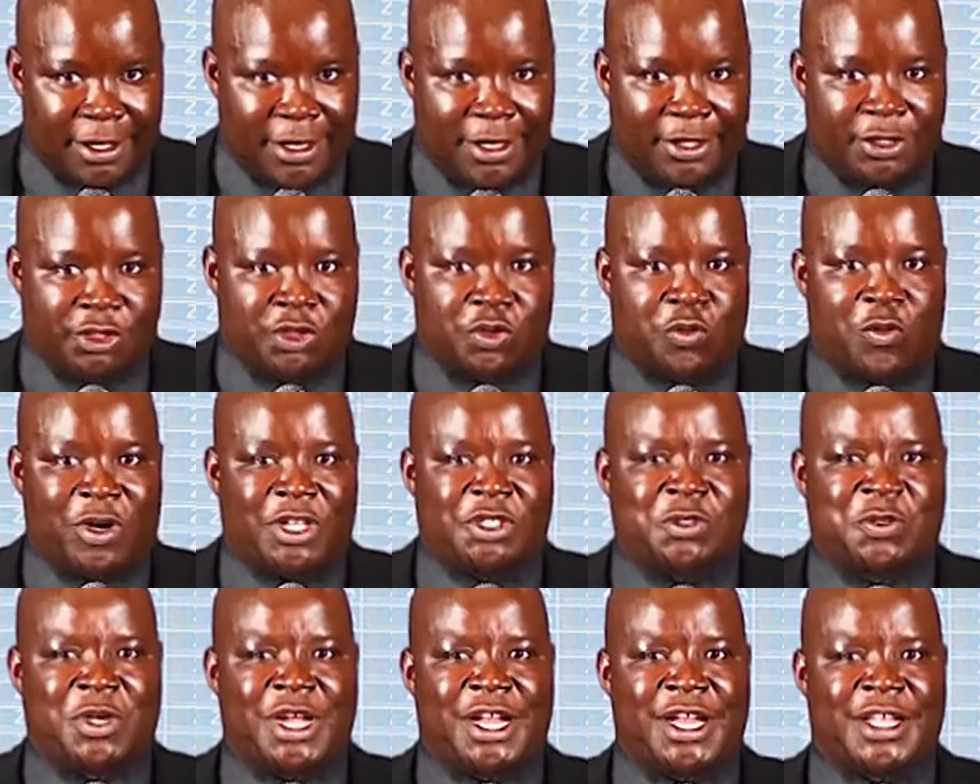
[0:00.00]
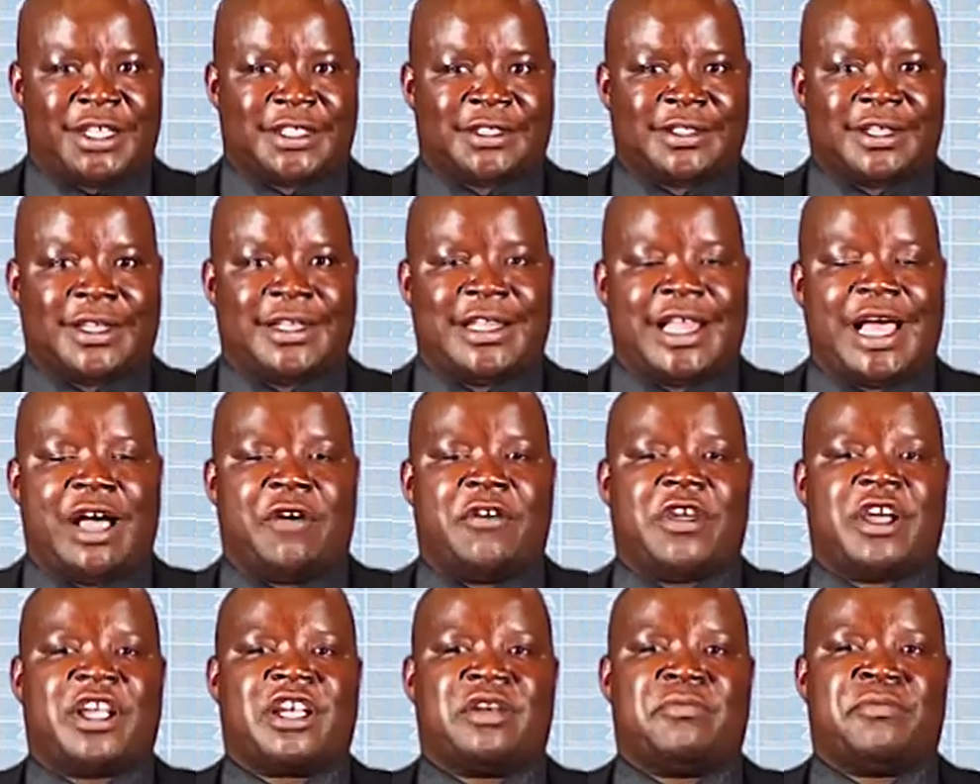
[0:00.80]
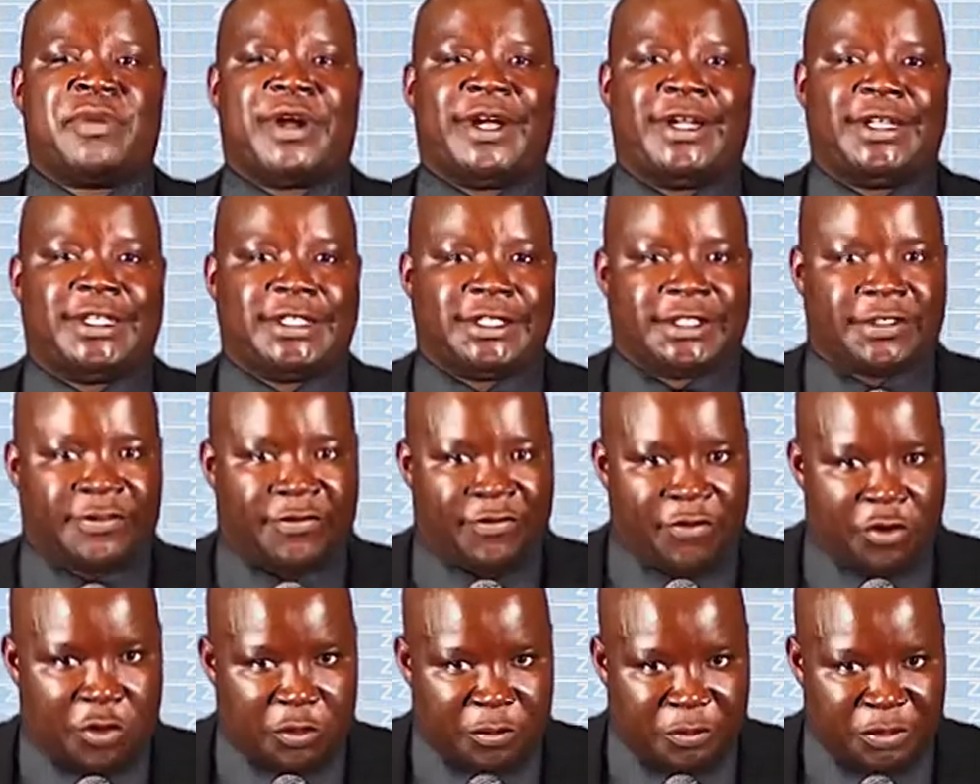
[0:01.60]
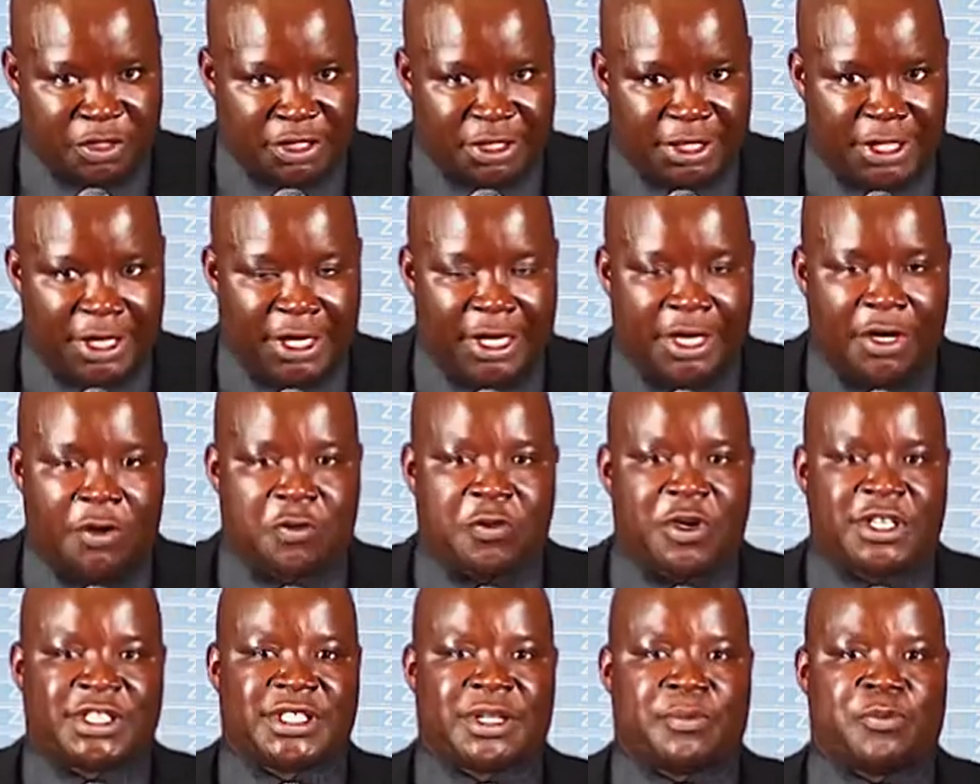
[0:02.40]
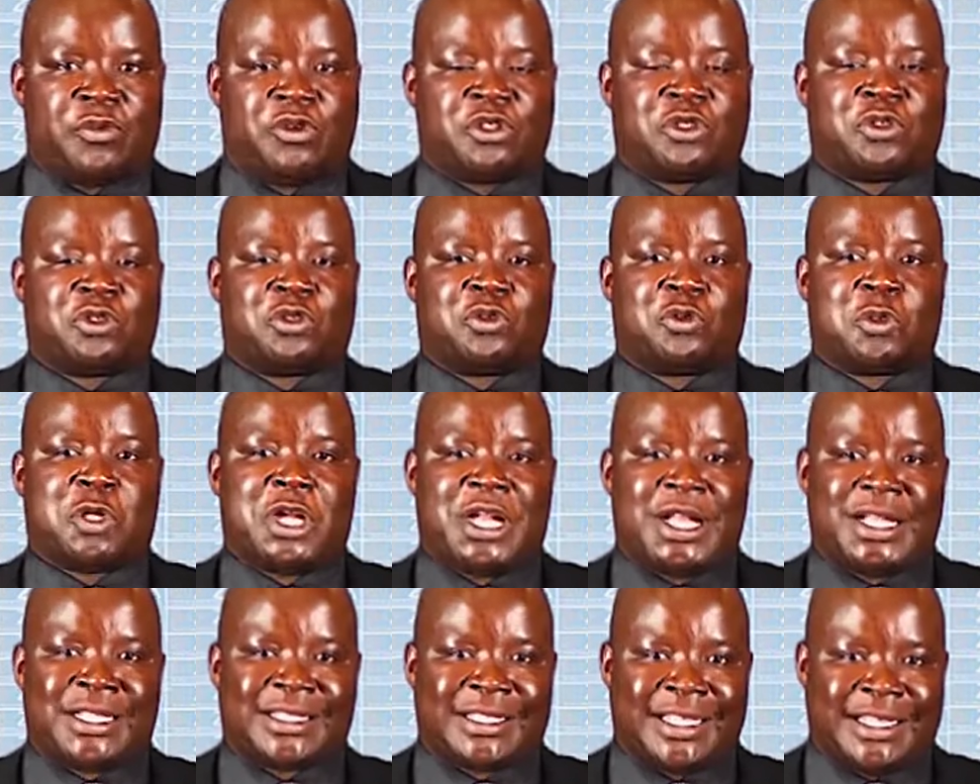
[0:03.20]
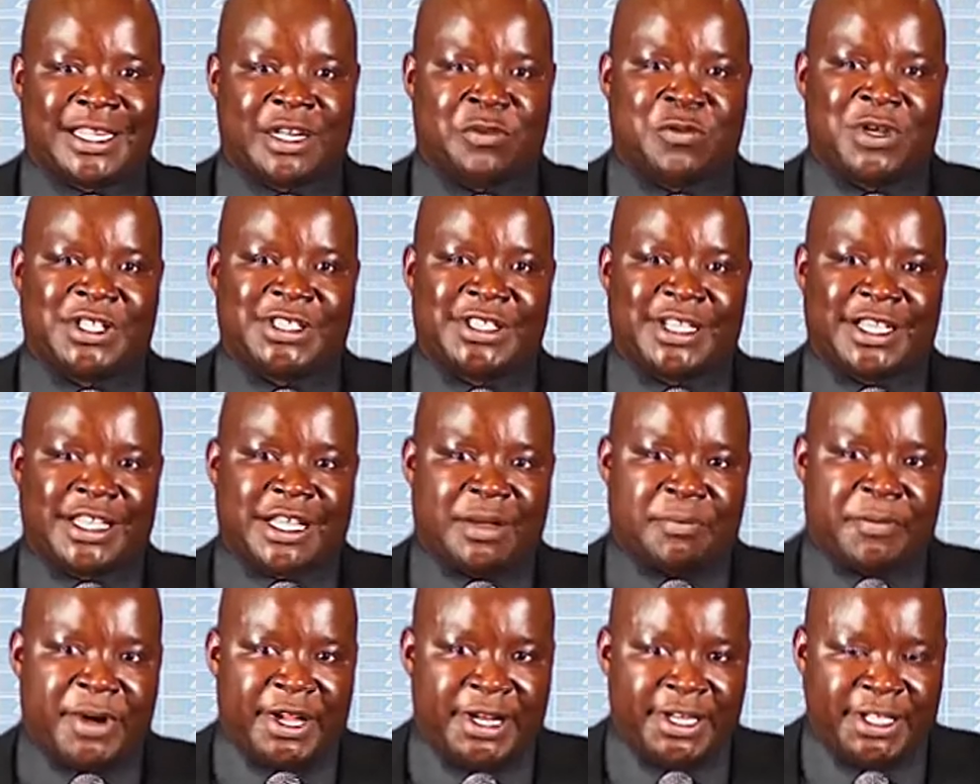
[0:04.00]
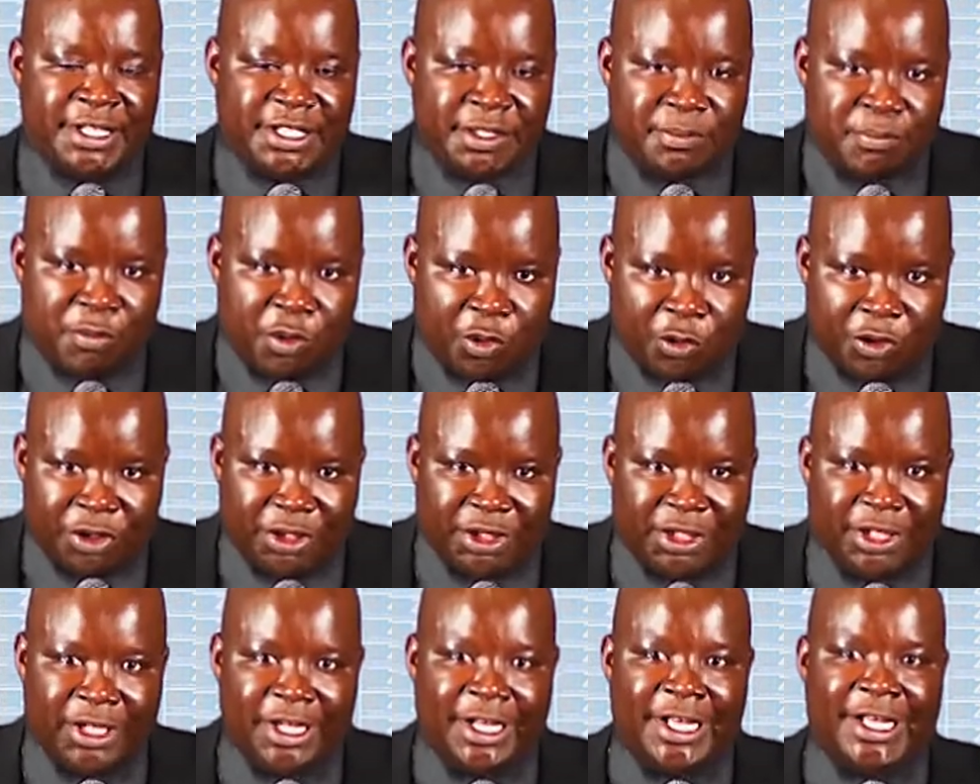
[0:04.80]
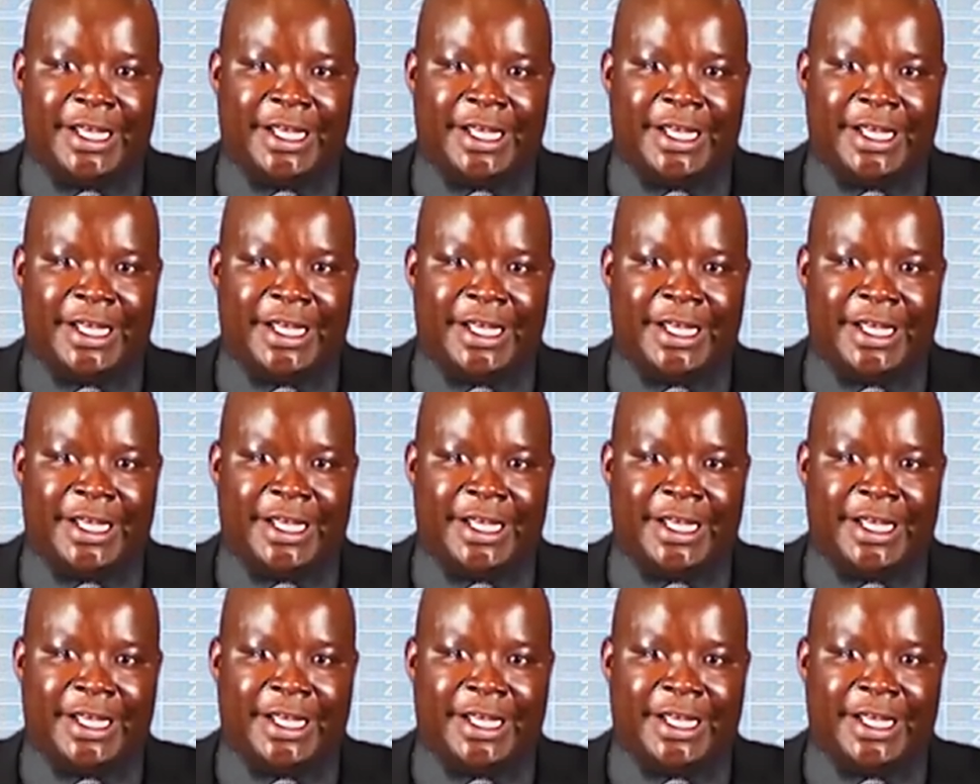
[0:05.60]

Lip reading: So once you understand how a company is formed, you are supposed also to understand that once a company is born,